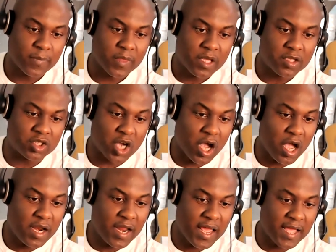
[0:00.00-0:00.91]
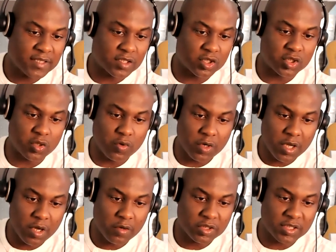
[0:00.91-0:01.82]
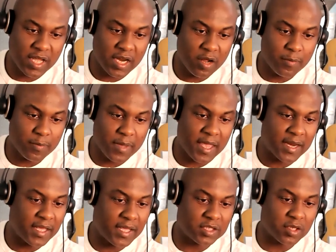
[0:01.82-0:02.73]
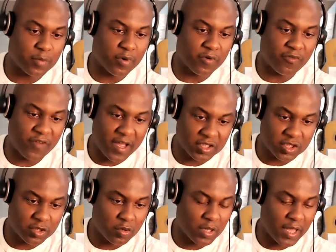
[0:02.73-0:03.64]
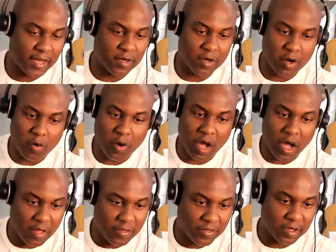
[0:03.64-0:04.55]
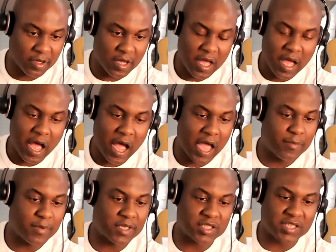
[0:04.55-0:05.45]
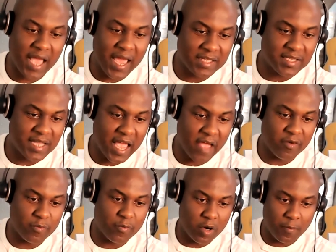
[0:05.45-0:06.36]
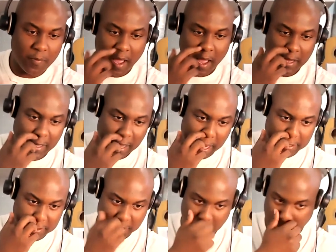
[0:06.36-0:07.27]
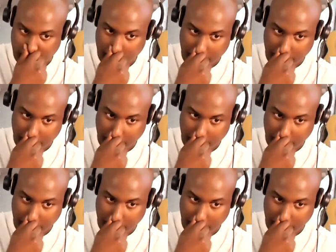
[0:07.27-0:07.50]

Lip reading: John has a studio set up, and he's a professional like no other. I am excited to have him on the podcast today.